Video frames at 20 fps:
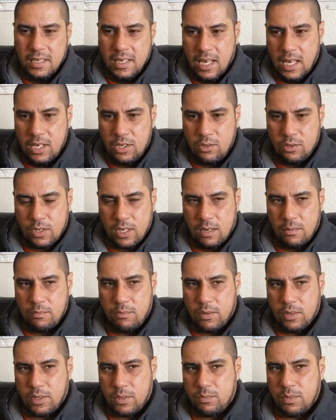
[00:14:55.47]
As you come
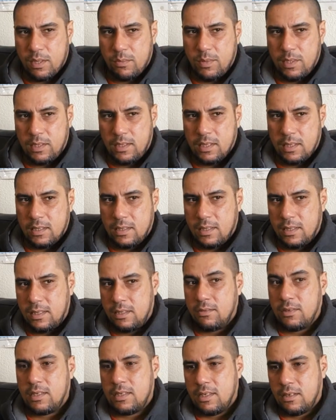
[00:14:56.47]
past Purple Turtle,
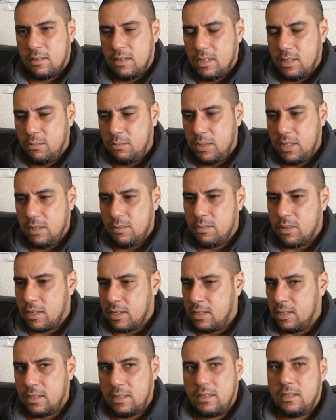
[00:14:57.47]
it was known as
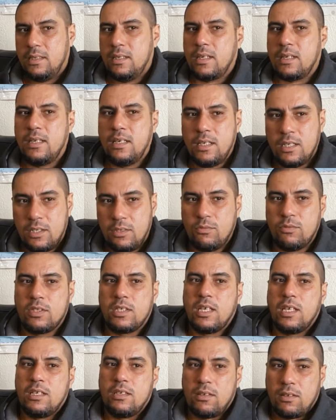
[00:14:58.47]
Peabody's. The kids would
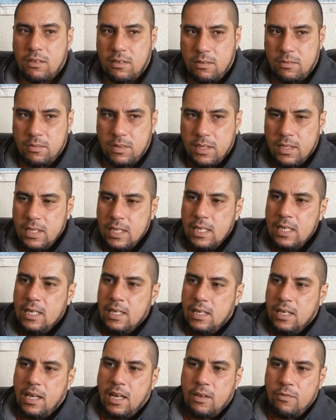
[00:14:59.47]
get around,
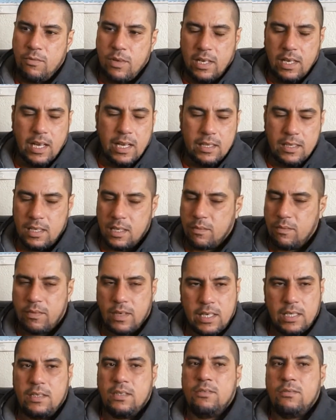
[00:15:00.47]
and we landed up
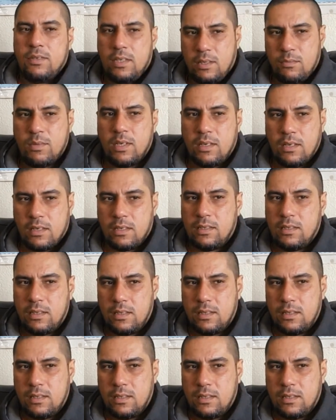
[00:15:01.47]
fighting with them a lot.